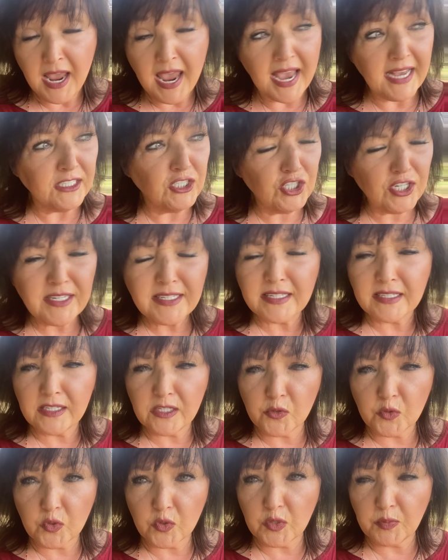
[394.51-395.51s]
And
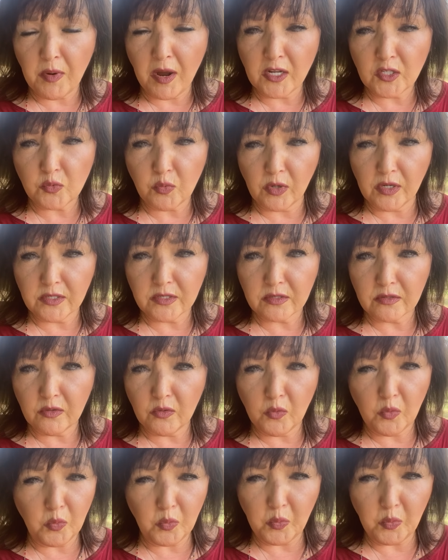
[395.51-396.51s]
Jesus' response was,
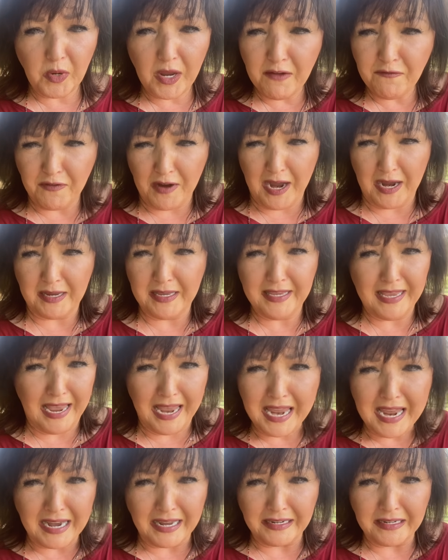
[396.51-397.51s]
if I
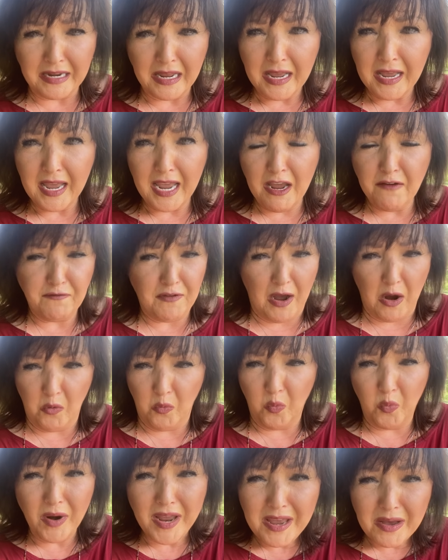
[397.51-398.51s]
can, if I
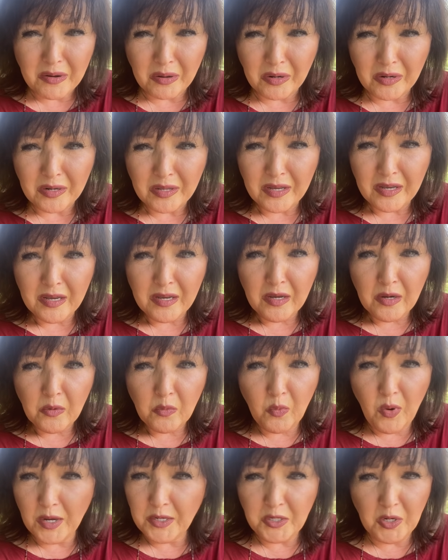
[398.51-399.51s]
will,
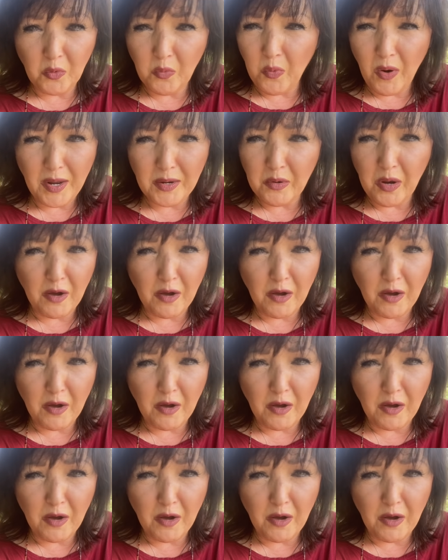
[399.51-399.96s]
well, you know what?